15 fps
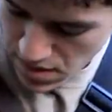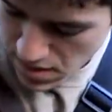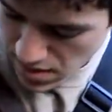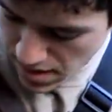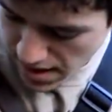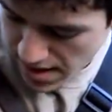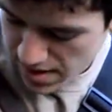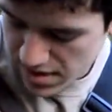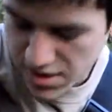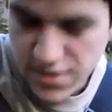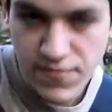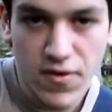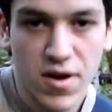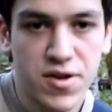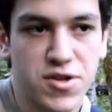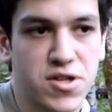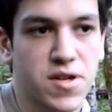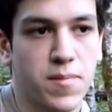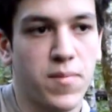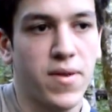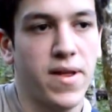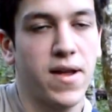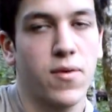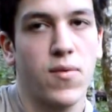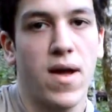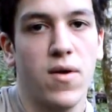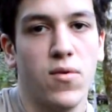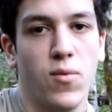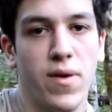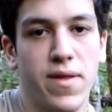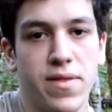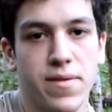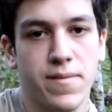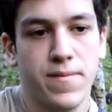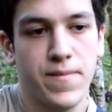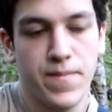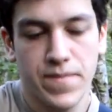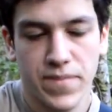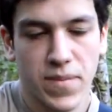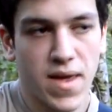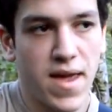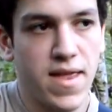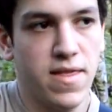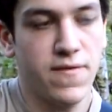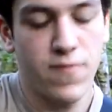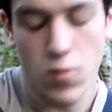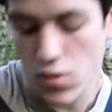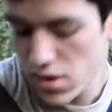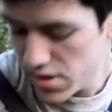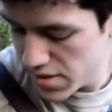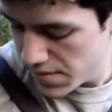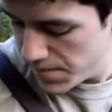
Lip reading: and it's fun just to plink around with in the forest.